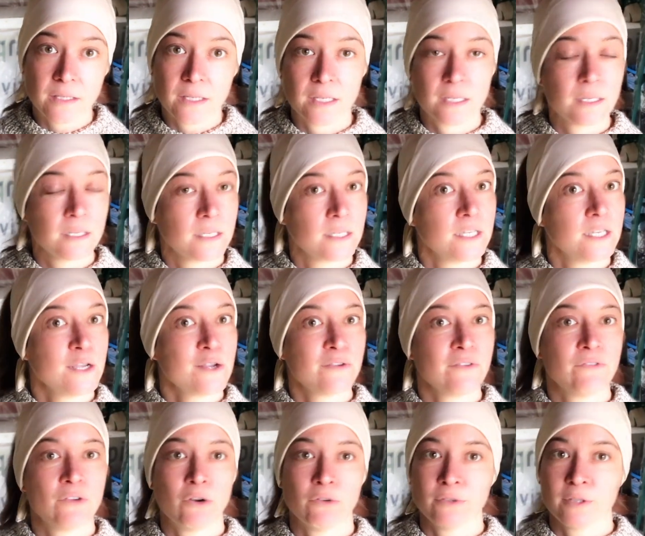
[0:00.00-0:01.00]
Like
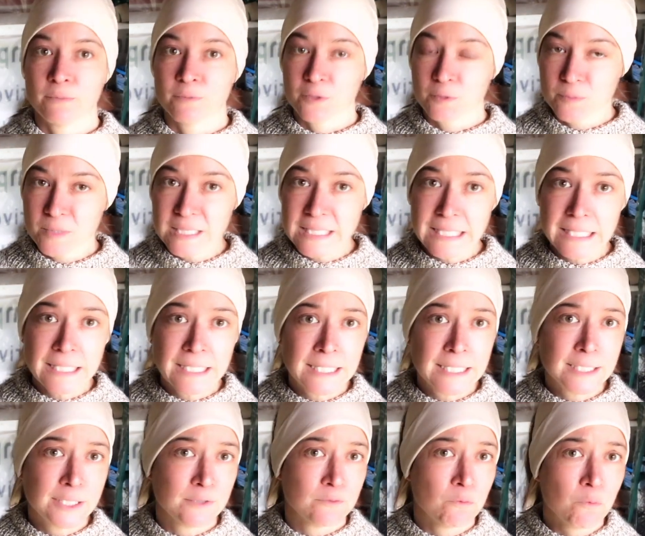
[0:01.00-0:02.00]
you've grown them from
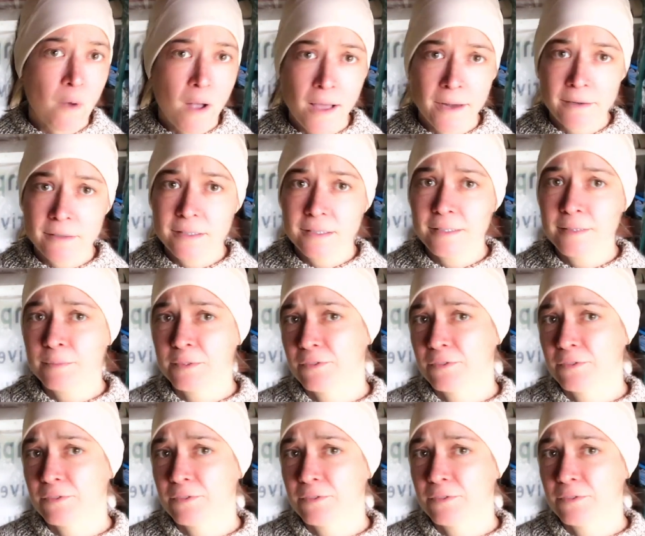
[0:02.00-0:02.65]
seed, you've watered them,